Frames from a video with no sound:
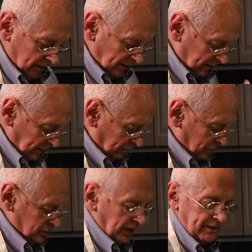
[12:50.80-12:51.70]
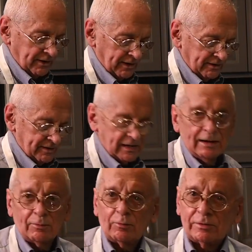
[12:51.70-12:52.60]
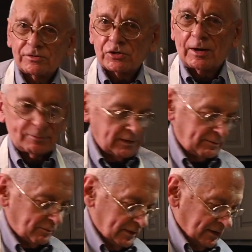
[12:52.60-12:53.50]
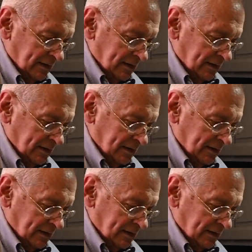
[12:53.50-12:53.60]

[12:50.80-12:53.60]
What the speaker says: not going to present it at the table with chopped up